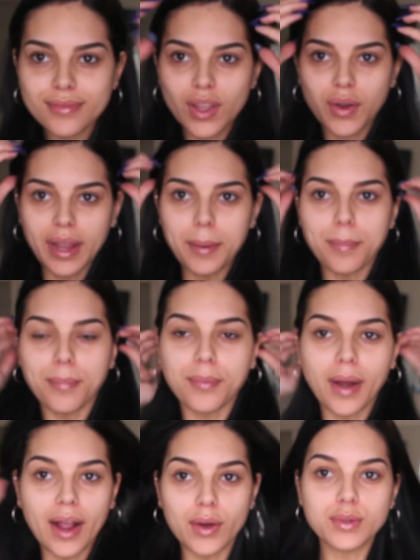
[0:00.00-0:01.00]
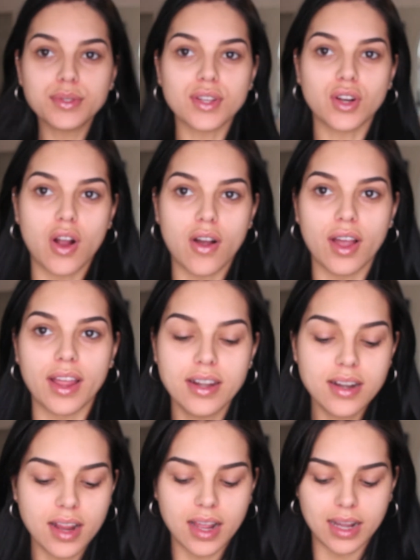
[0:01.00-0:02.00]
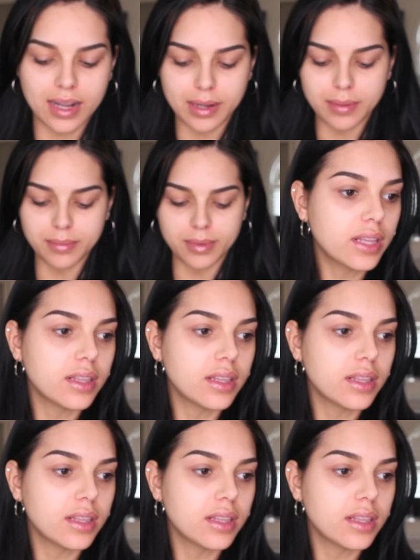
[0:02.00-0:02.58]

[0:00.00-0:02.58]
Okay, brows are on.